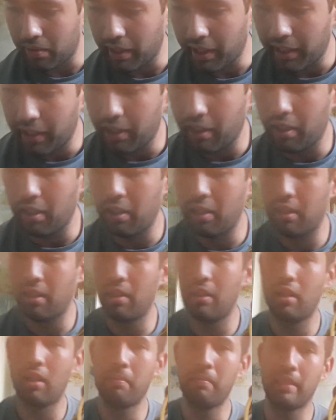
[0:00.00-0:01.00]
right here.
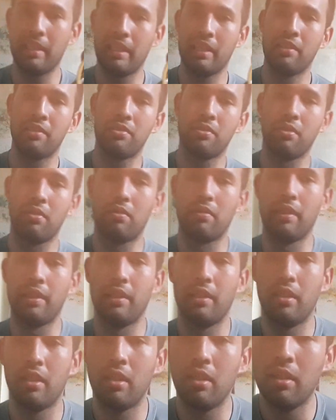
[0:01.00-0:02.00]
I mean the insole right
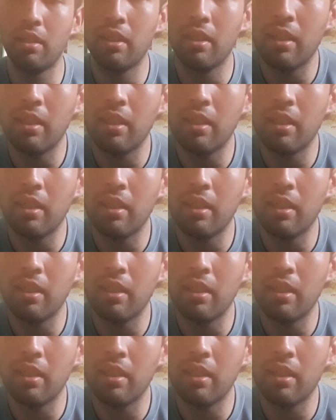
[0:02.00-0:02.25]
here.